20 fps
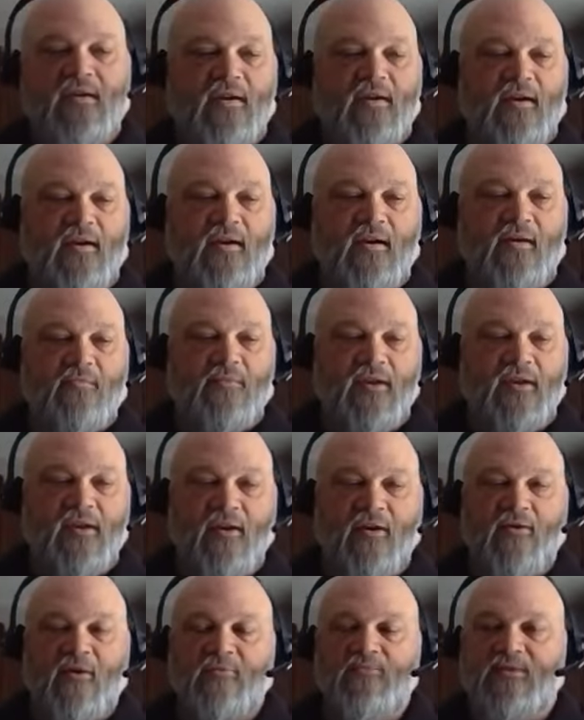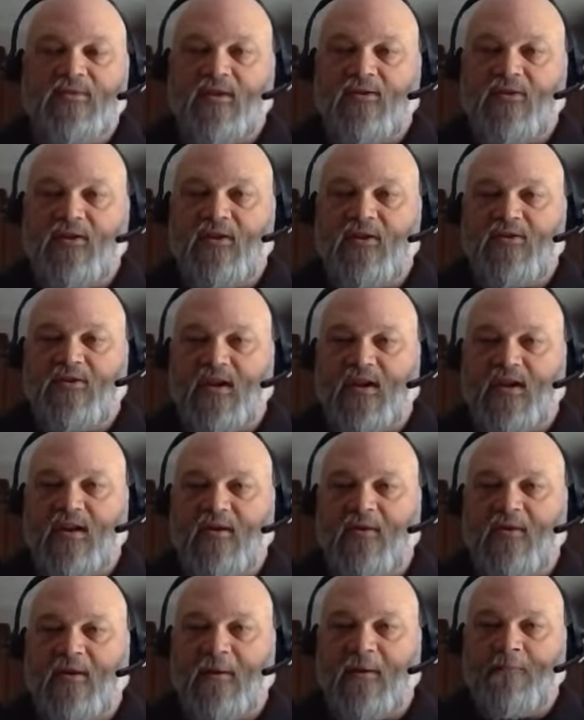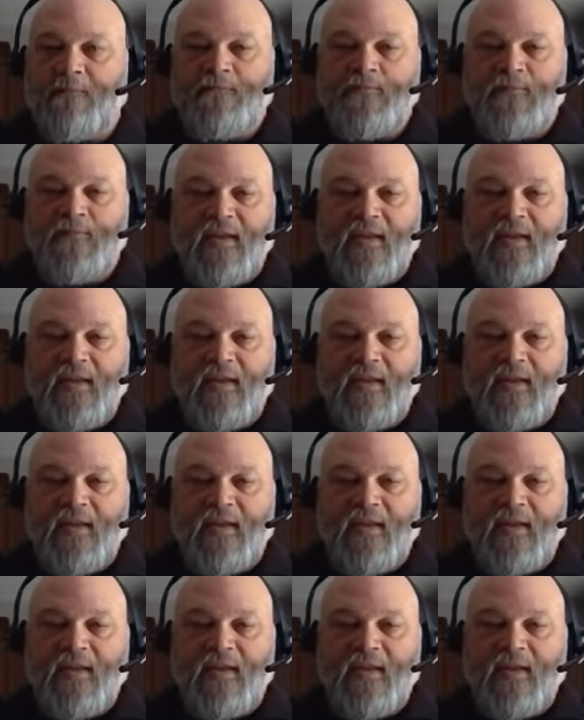Uh, but no, I'm still going to try to um,